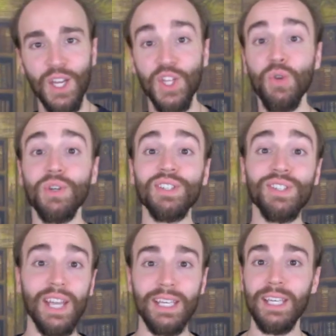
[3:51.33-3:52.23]
your
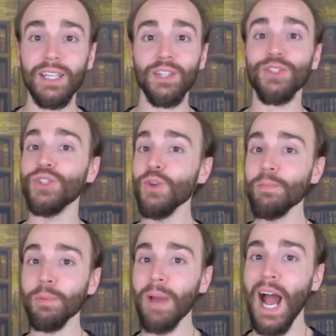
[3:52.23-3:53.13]
psychic
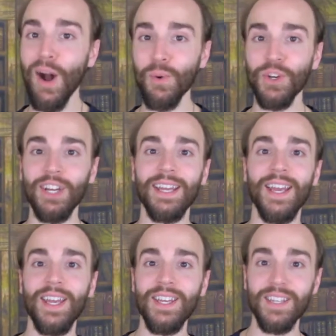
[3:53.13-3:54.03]
superpower
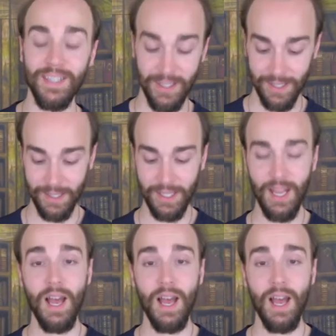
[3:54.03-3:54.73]
is